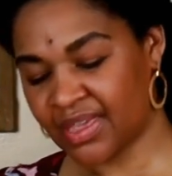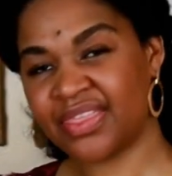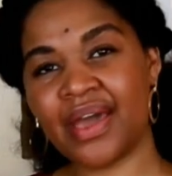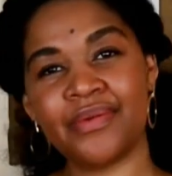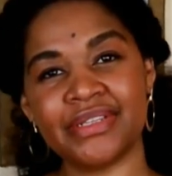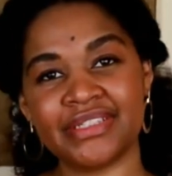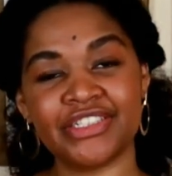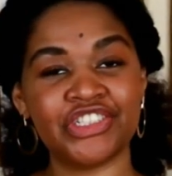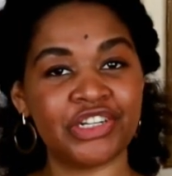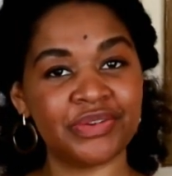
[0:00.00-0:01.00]
That was a
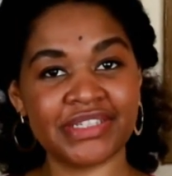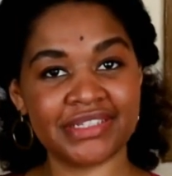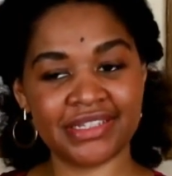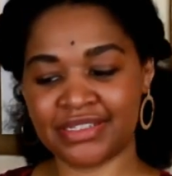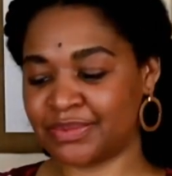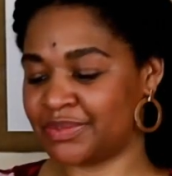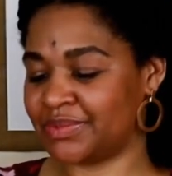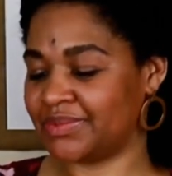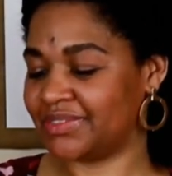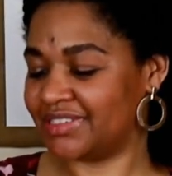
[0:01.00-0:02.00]
generous
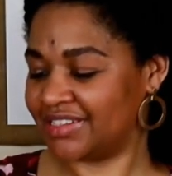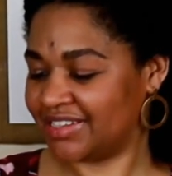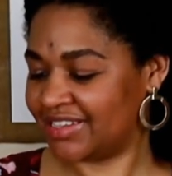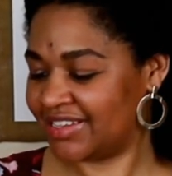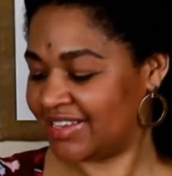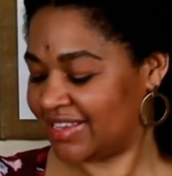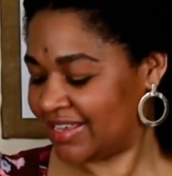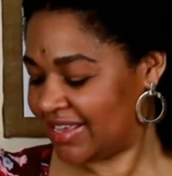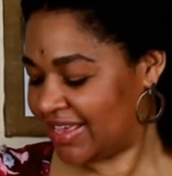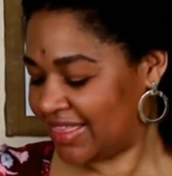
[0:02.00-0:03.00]
teaspoon.
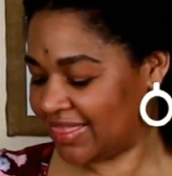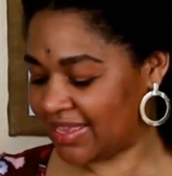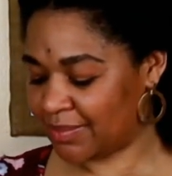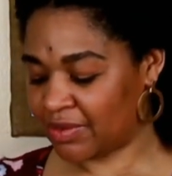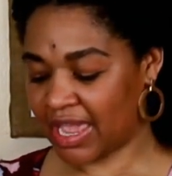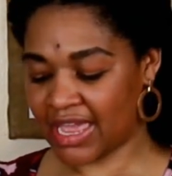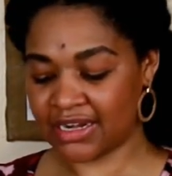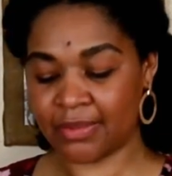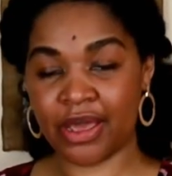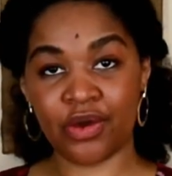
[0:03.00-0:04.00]
Then I'm going to add
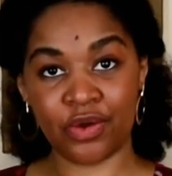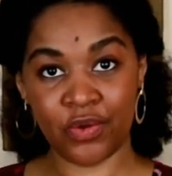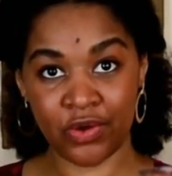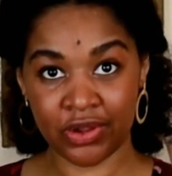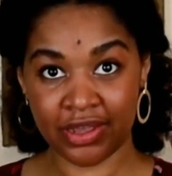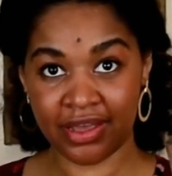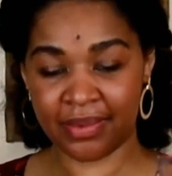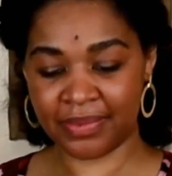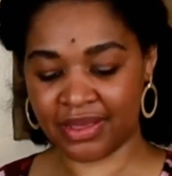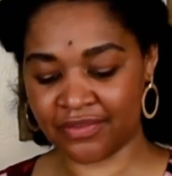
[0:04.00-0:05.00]
in about a 1/4
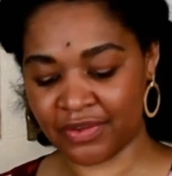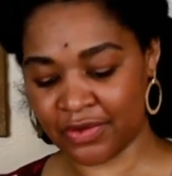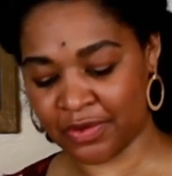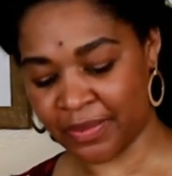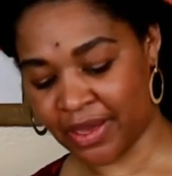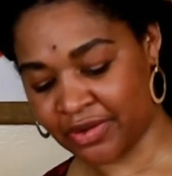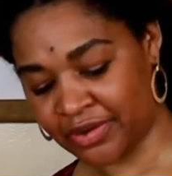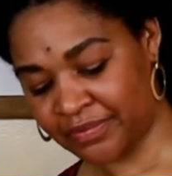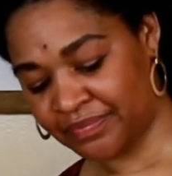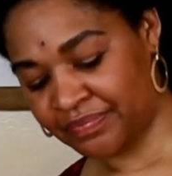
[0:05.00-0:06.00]
cup of cocoa powder.